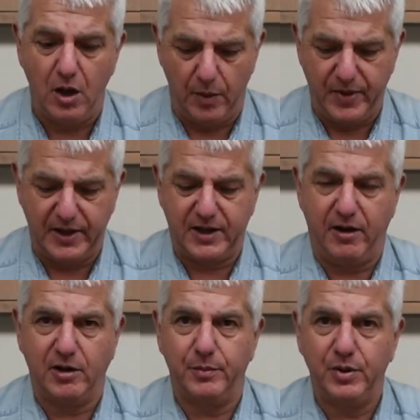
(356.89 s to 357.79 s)
about
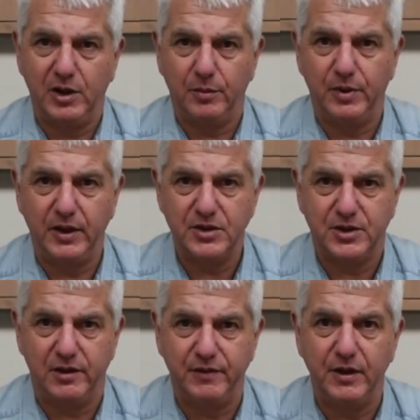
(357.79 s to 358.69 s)
carrying a PLB
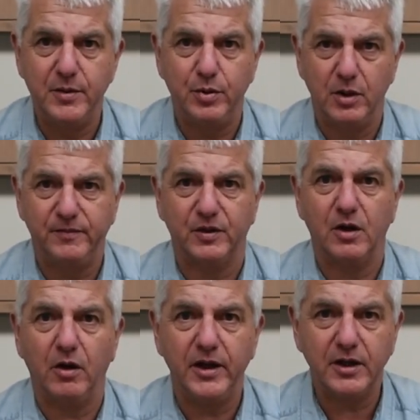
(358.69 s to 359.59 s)
instead of an EPIRB for
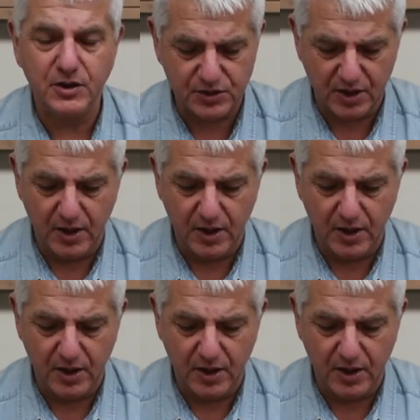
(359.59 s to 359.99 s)
kayakers.